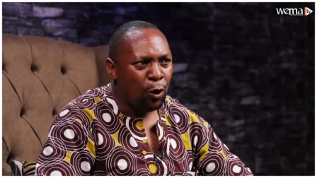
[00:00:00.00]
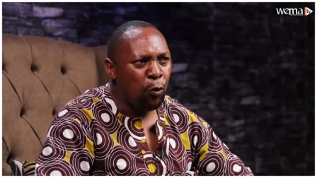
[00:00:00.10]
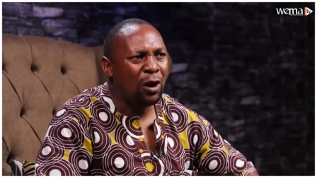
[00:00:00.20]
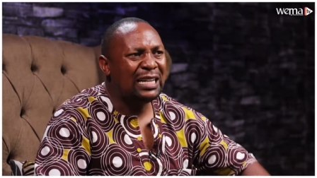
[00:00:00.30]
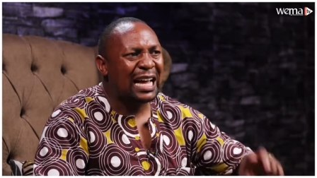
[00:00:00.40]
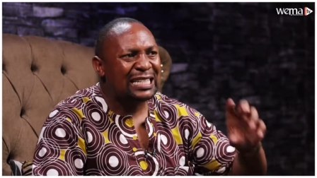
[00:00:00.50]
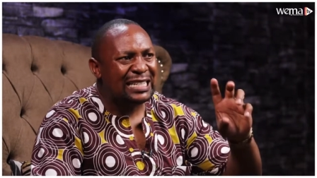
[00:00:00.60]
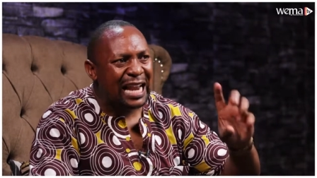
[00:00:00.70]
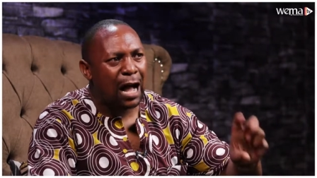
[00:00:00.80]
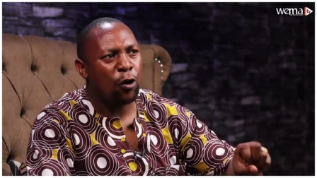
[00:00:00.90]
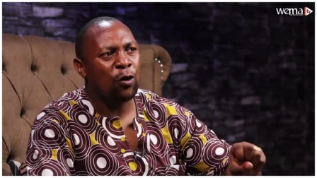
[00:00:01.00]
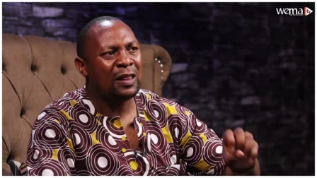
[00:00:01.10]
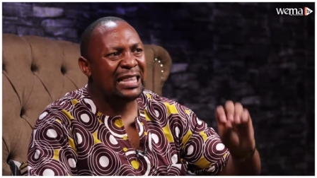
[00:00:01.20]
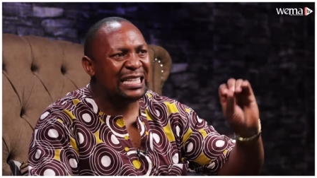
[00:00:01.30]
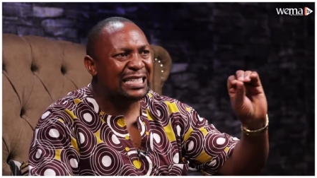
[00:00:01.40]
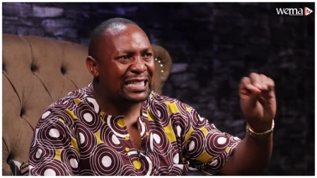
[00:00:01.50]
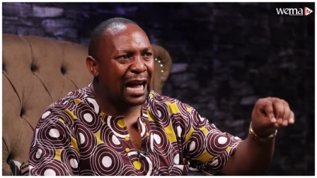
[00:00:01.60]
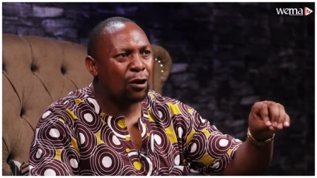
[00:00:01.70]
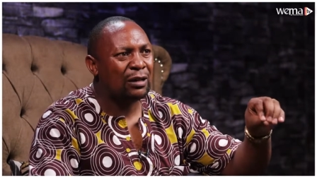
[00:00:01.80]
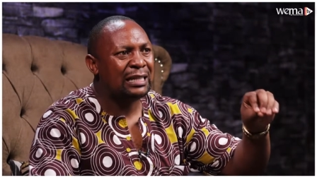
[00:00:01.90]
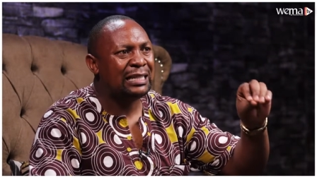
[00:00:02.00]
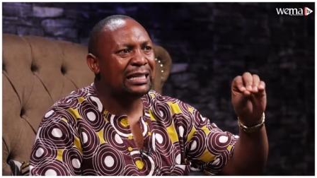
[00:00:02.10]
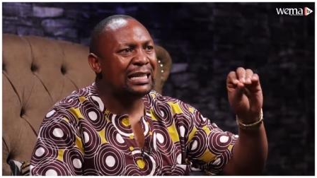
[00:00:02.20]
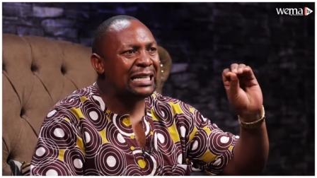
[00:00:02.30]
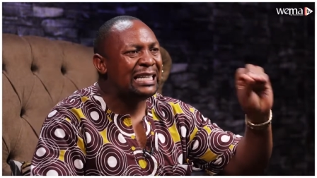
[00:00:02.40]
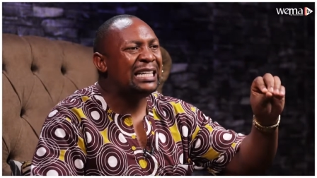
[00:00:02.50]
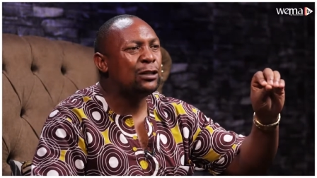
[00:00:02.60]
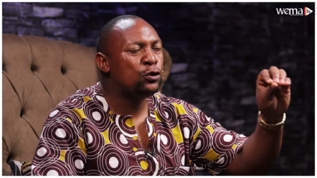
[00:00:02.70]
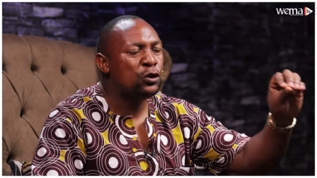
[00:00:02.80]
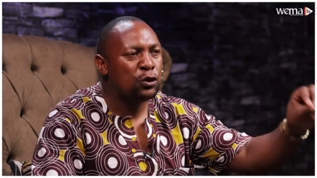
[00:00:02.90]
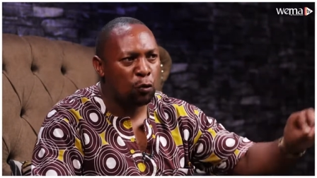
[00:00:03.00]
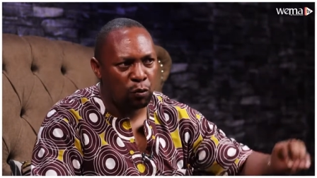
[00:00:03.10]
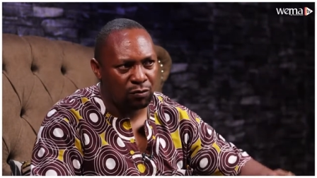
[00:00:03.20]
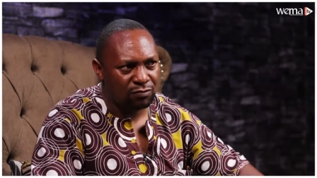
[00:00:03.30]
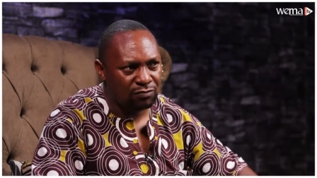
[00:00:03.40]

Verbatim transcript: what does now this child need to know?